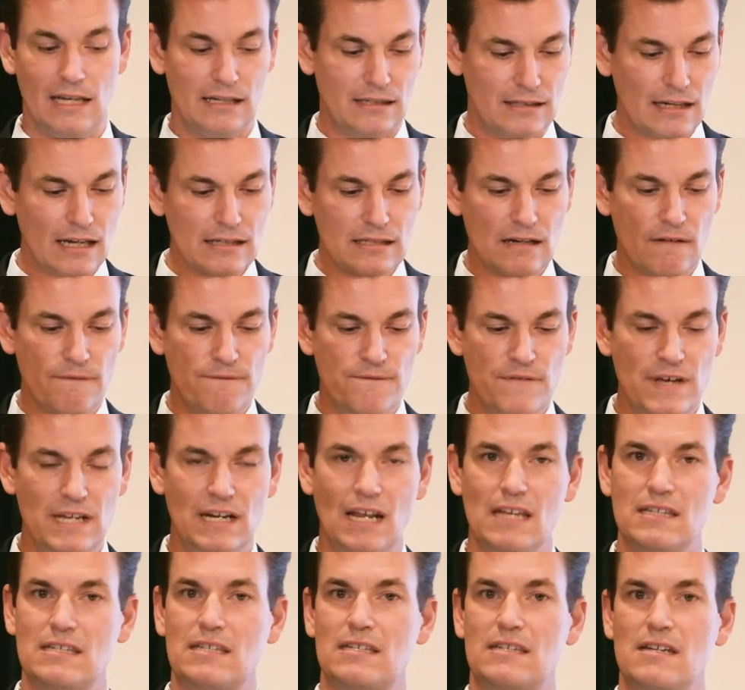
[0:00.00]
it doesn't fit
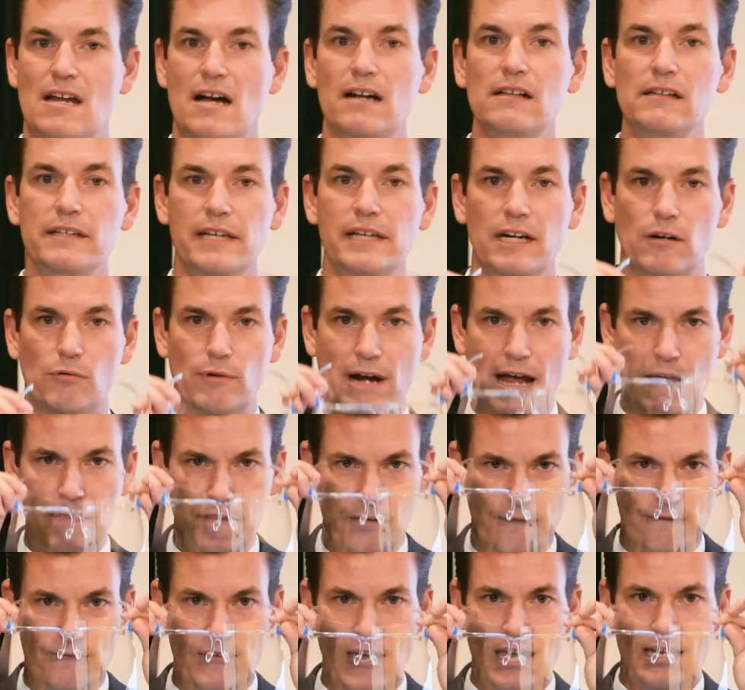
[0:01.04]
as snugly around the
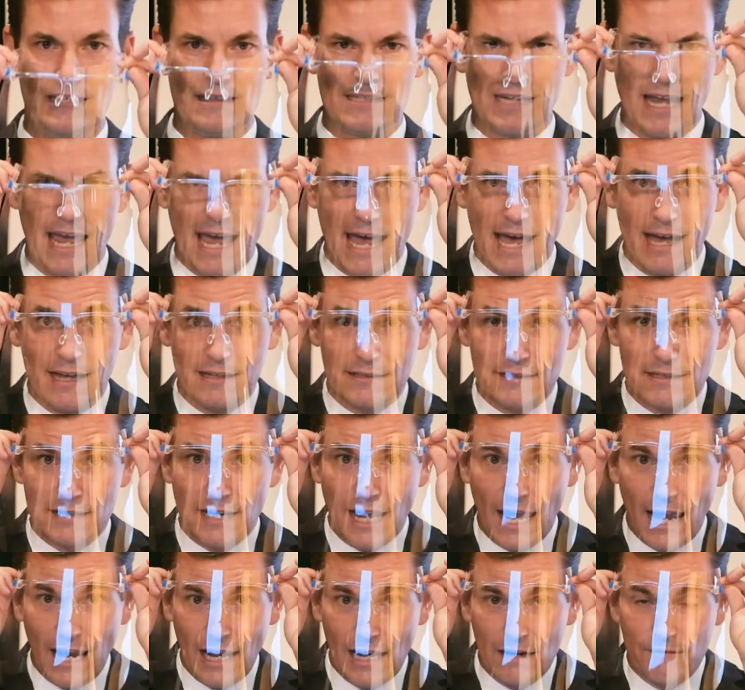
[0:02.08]
face as
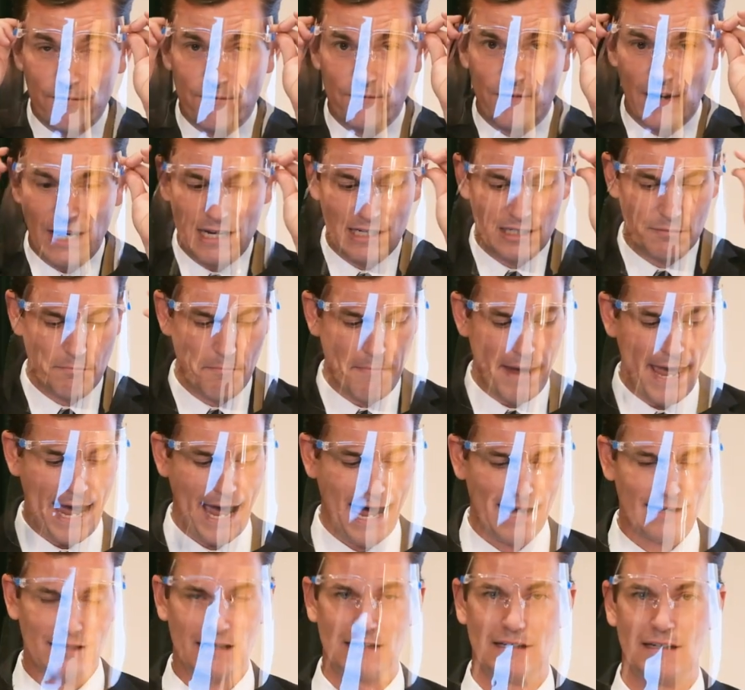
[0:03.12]
a face
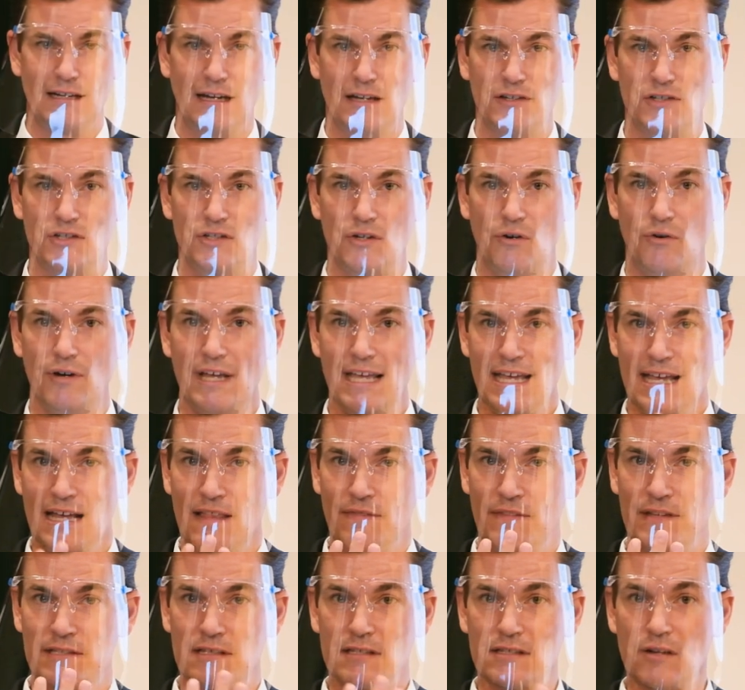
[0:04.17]
mask does. So
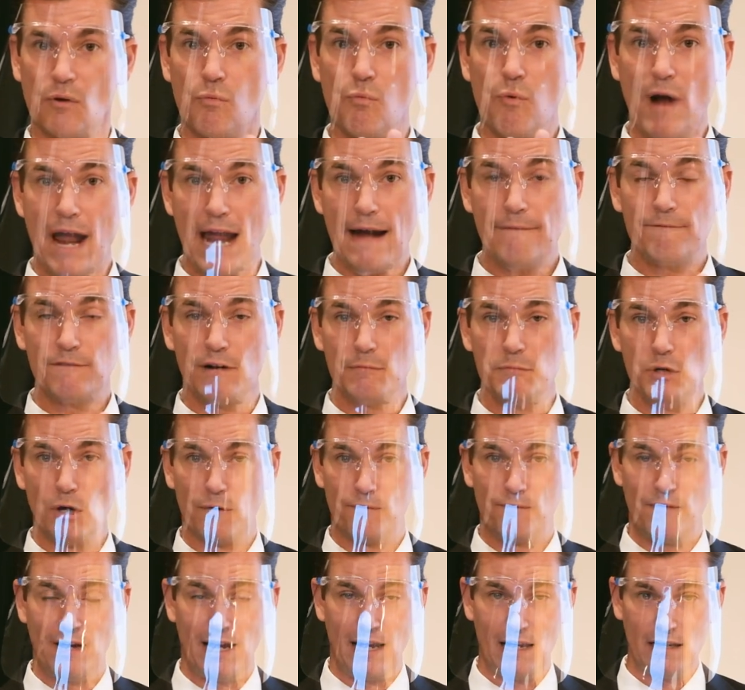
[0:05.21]
this is away from your
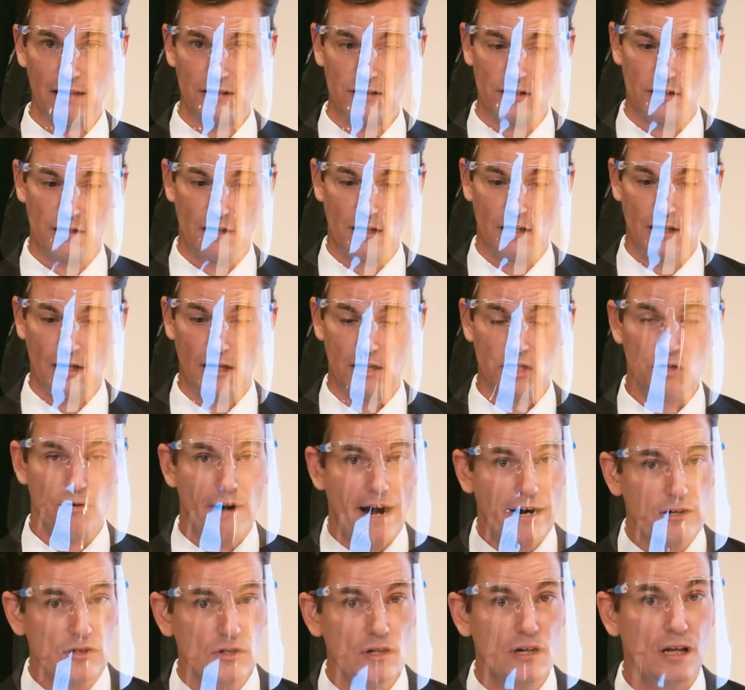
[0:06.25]
face. Uh, you
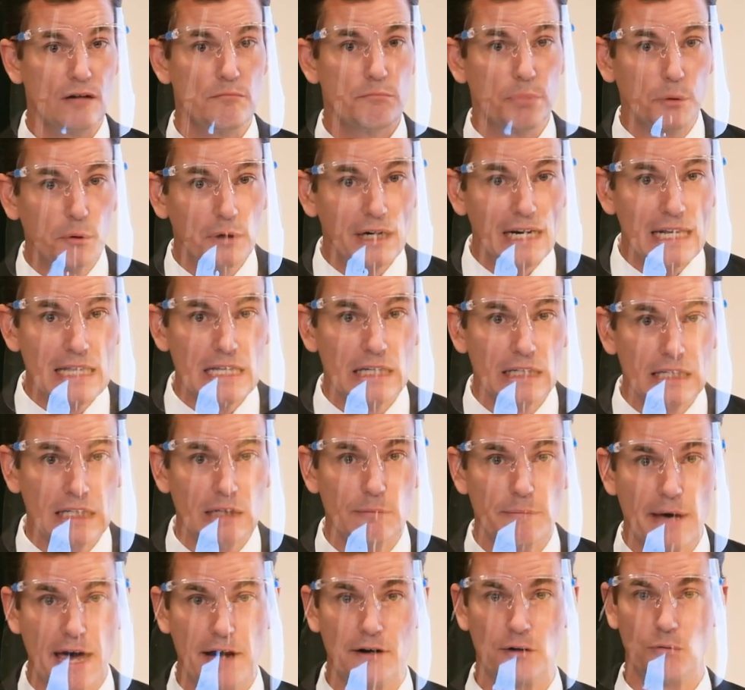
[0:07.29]
actually can breathe a little
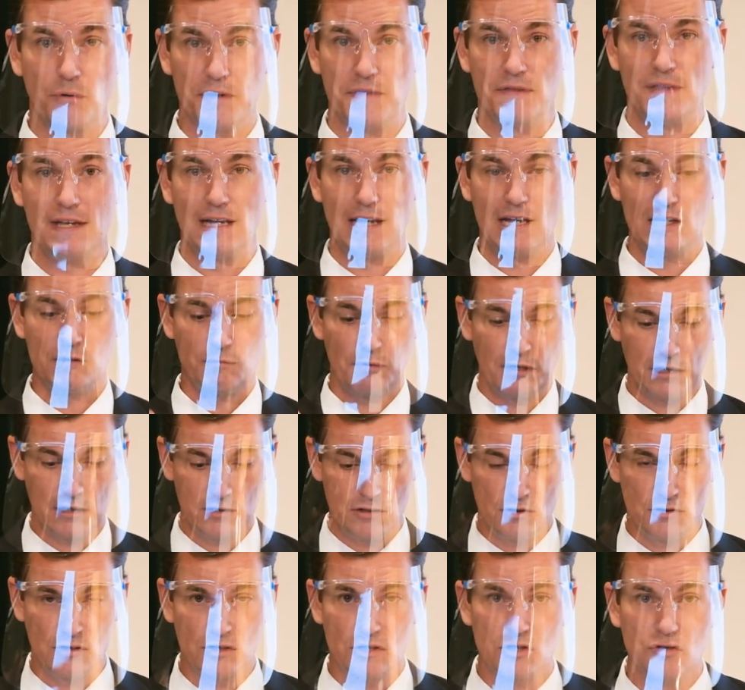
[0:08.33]
better with these because
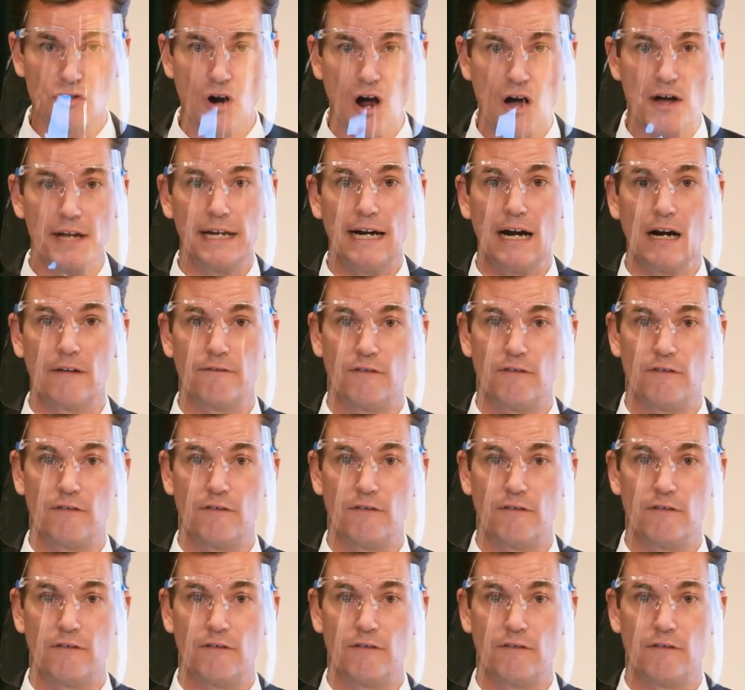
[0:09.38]
you're just drawing air